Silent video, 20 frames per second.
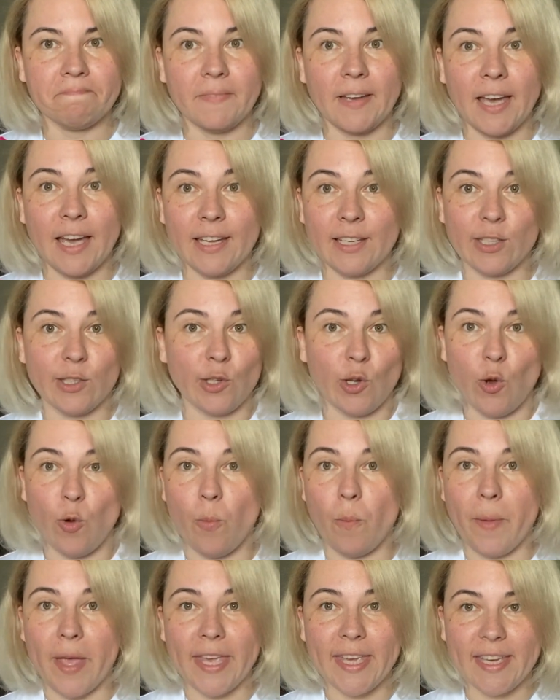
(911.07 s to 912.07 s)
I don't know,
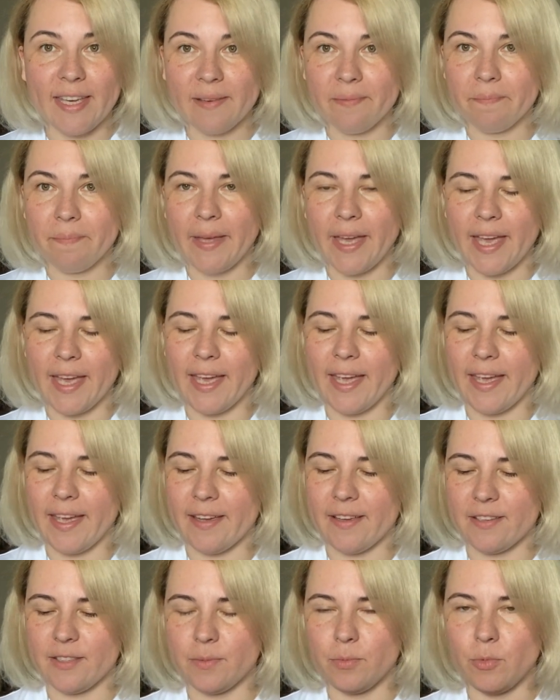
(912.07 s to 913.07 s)
makeup
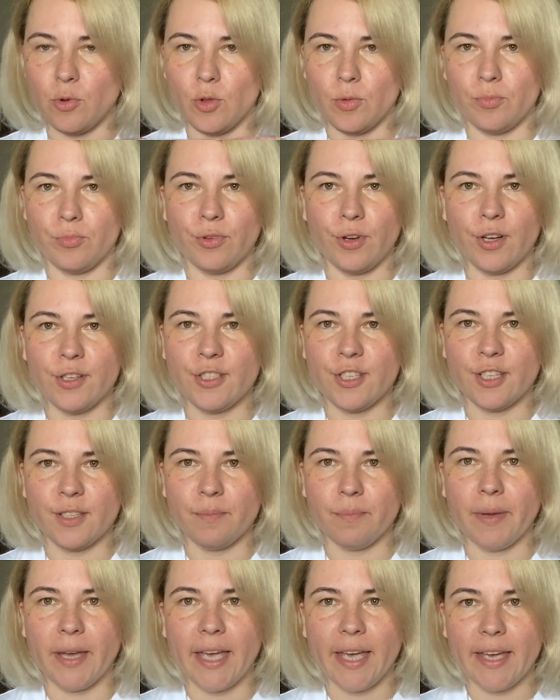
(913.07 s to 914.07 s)
bag, small project
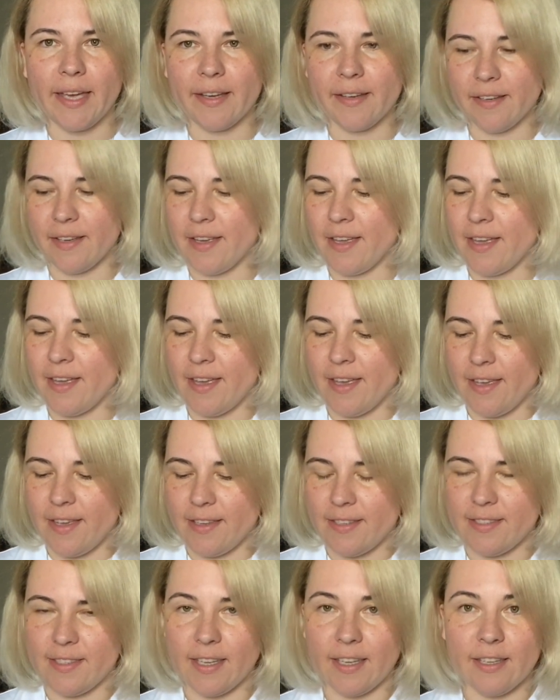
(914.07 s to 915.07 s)
bag,
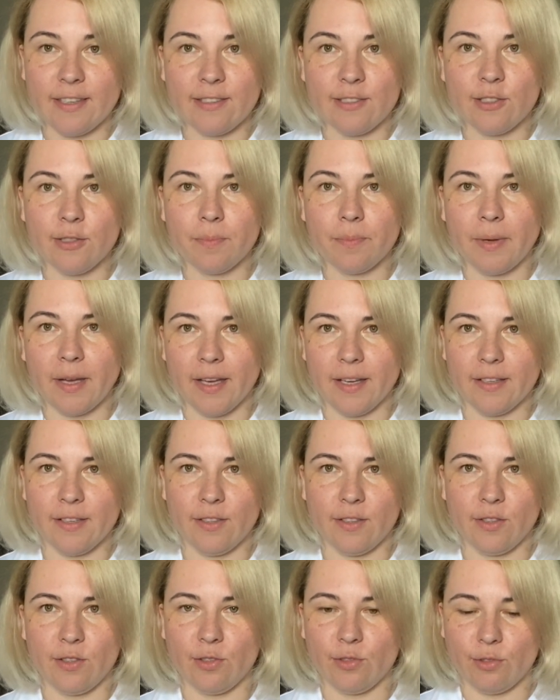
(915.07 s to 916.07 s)
things to pack
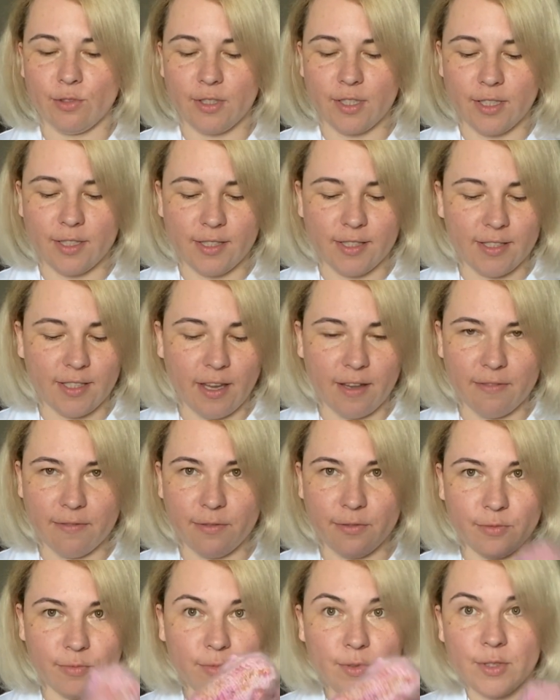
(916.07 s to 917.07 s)
your stuff
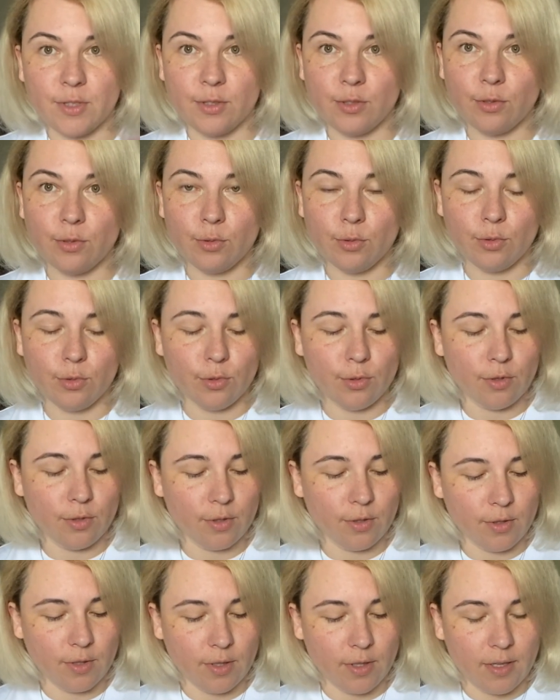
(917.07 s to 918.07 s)
with you,
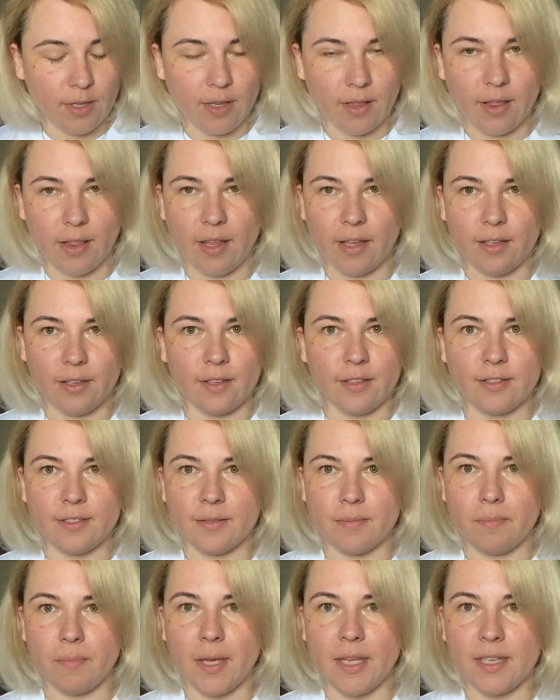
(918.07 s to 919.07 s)
like a
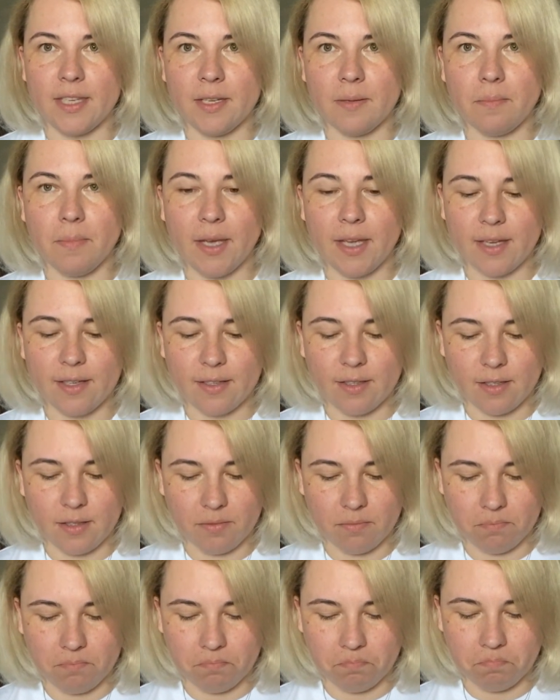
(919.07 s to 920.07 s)
cosmetic bag.
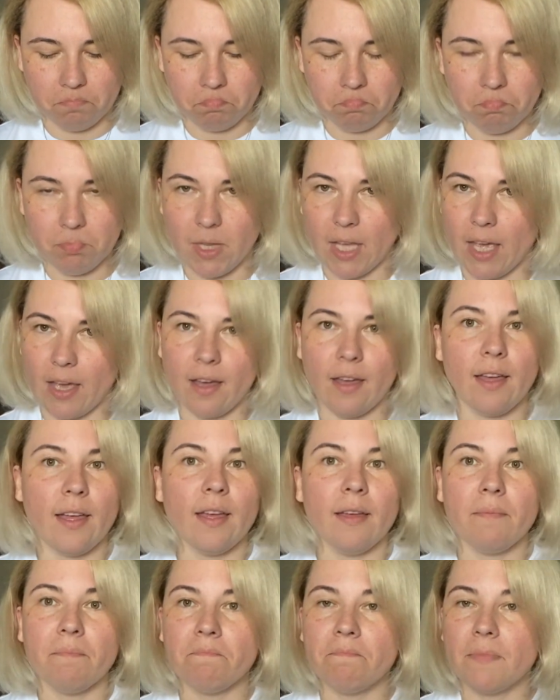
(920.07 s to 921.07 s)
Yeah,
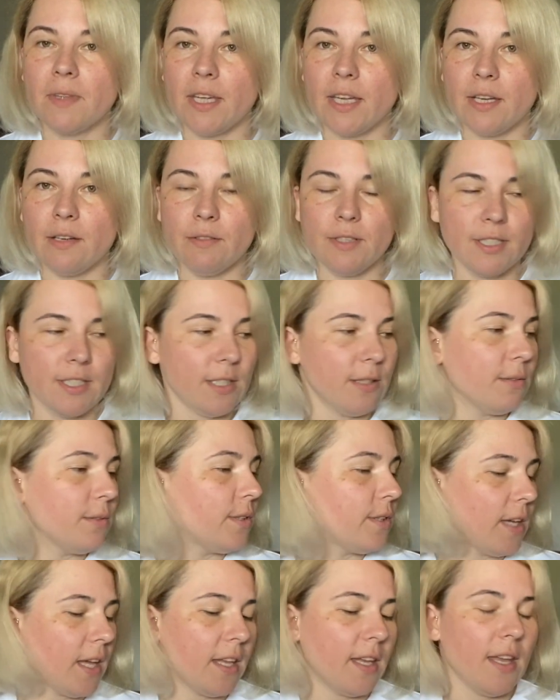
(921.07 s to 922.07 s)
everything what you
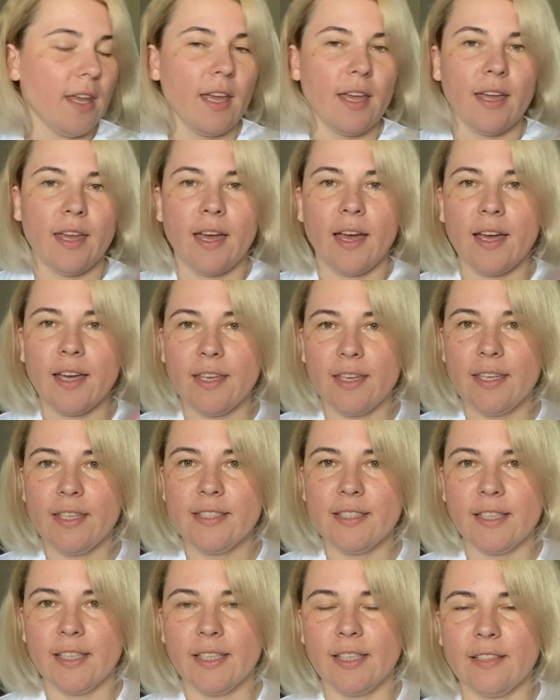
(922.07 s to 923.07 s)
can. I
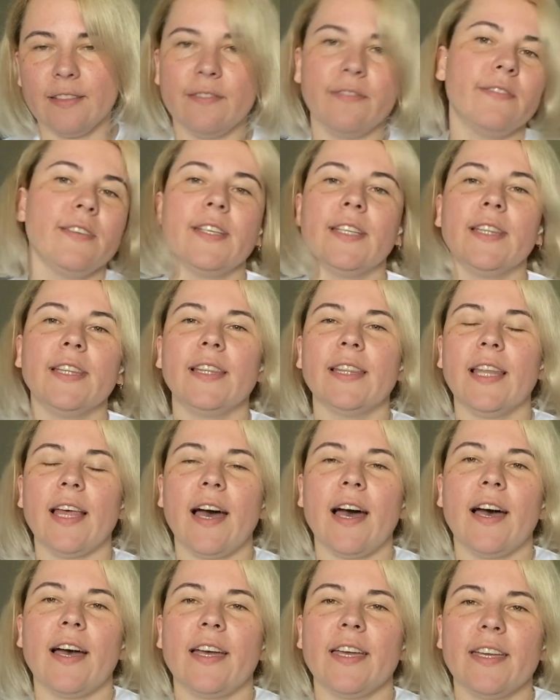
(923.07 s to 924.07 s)
easily can fit
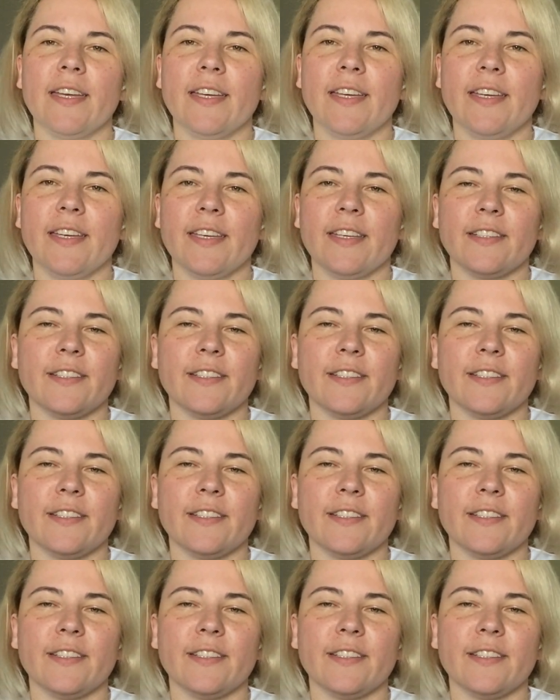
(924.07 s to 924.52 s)
like